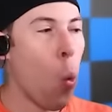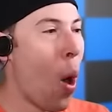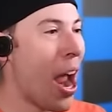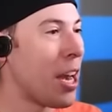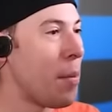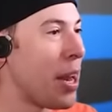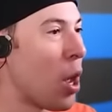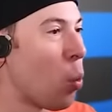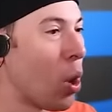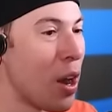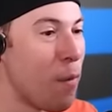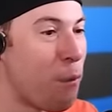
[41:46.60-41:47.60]
Wait a minute,
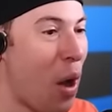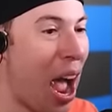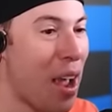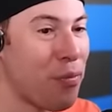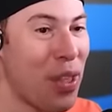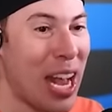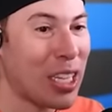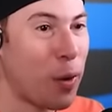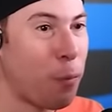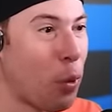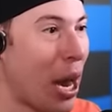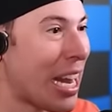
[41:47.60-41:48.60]
we're in Five Nights
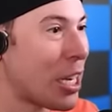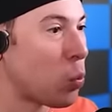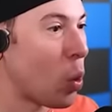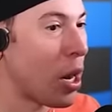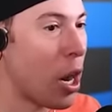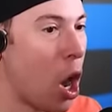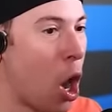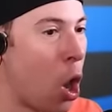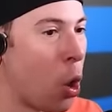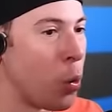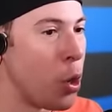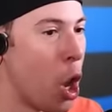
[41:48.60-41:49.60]
at Freddy's.
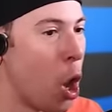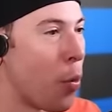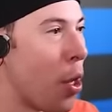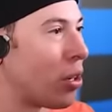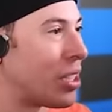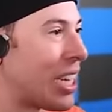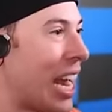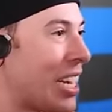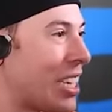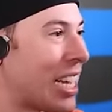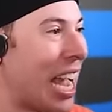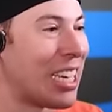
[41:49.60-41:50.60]
Oh no, there's
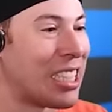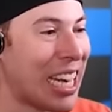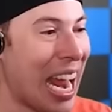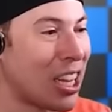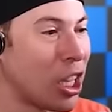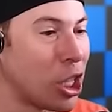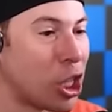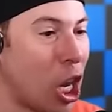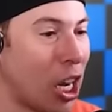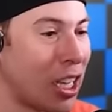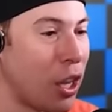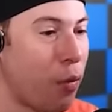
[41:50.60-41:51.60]
Santa, guys. Santa's
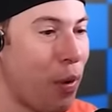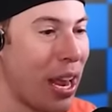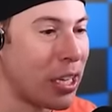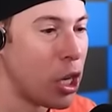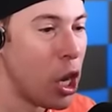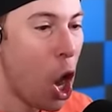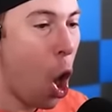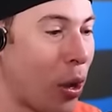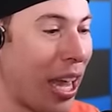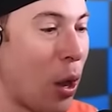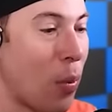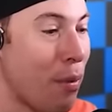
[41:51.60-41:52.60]
stuck in the vents.
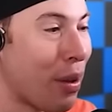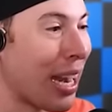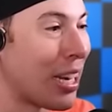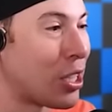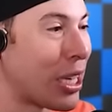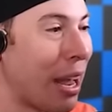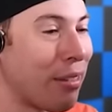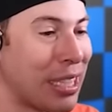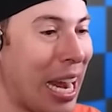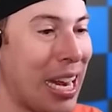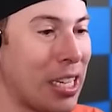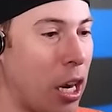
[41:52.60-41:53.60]
Okay, we've gotta save
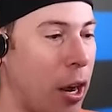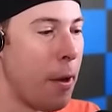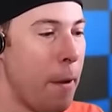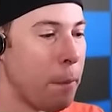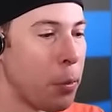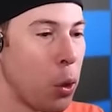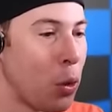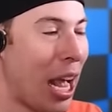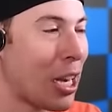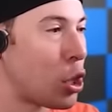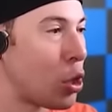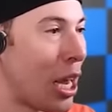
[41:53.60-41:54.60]
Santa.
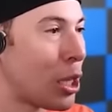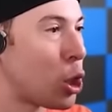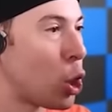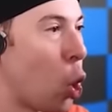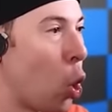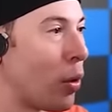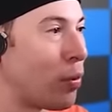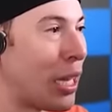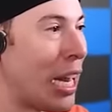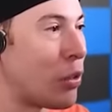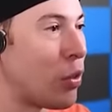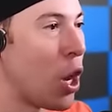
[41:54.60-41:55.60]
That's the goal of
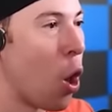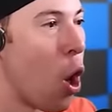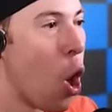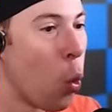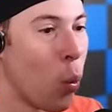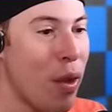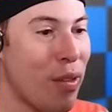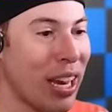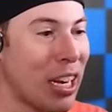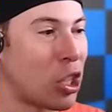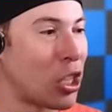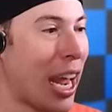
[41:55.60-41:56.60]
today's video. We've got
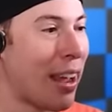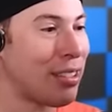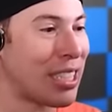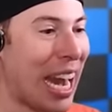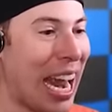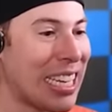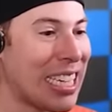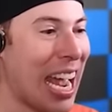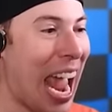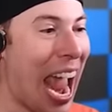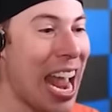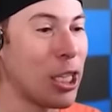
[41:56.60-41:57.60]
to save Santa
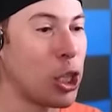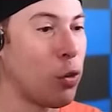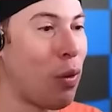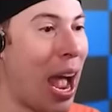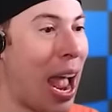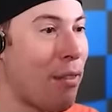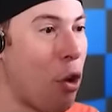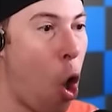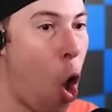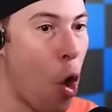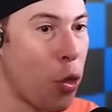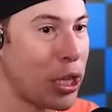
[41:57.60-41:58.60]
and survive
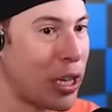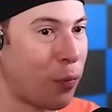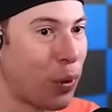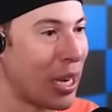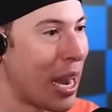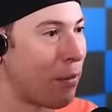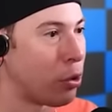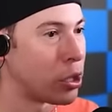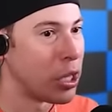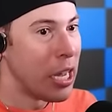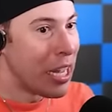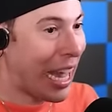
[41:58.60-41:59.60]
all the different
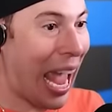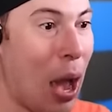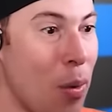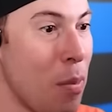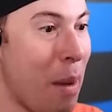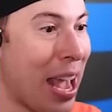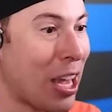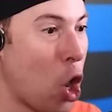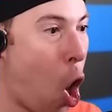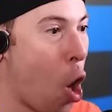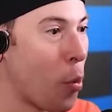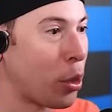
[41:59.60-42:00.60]
levels. Can we make it
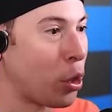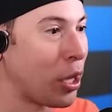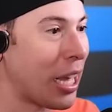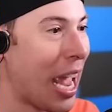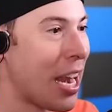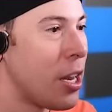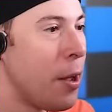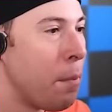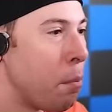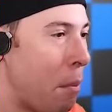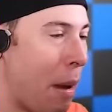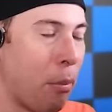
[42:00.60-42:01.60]
all the way to the end?
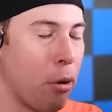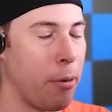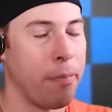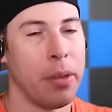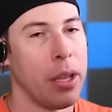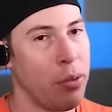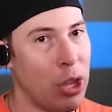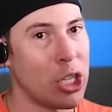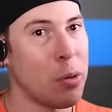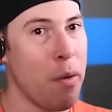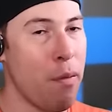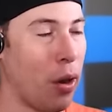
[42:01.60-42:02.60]
Remember, this
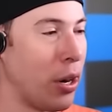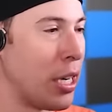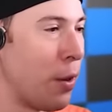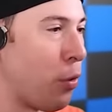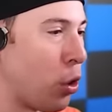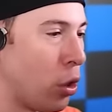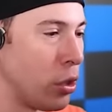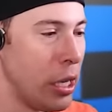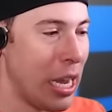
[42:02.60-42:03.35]
can be very difficult.